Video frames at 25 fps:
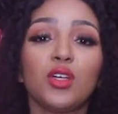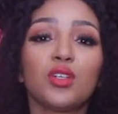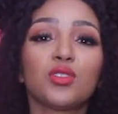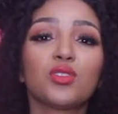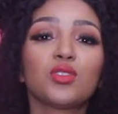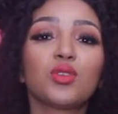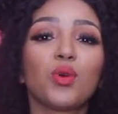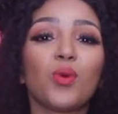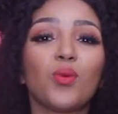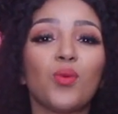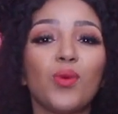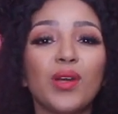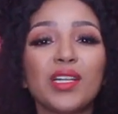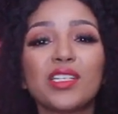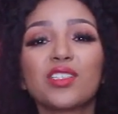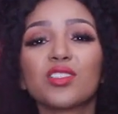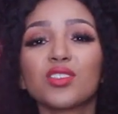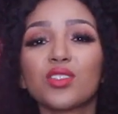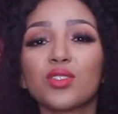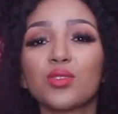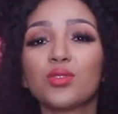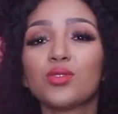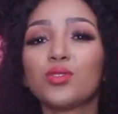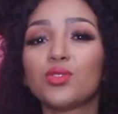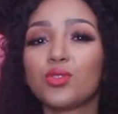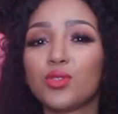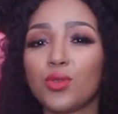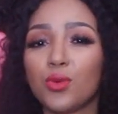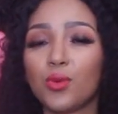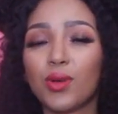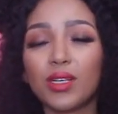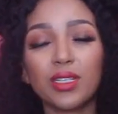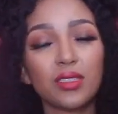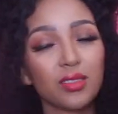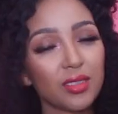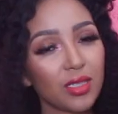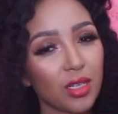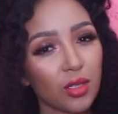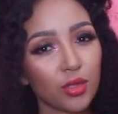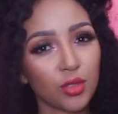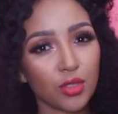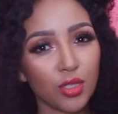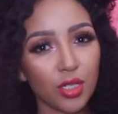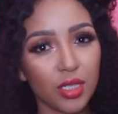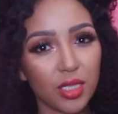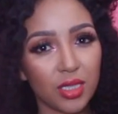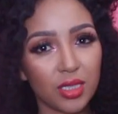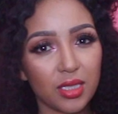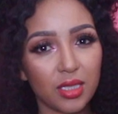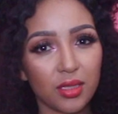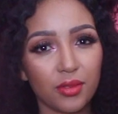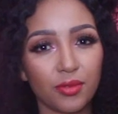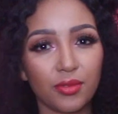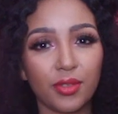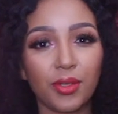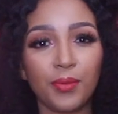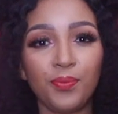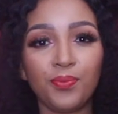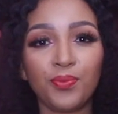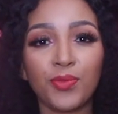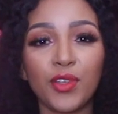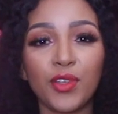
So what do you do? What is the alternative?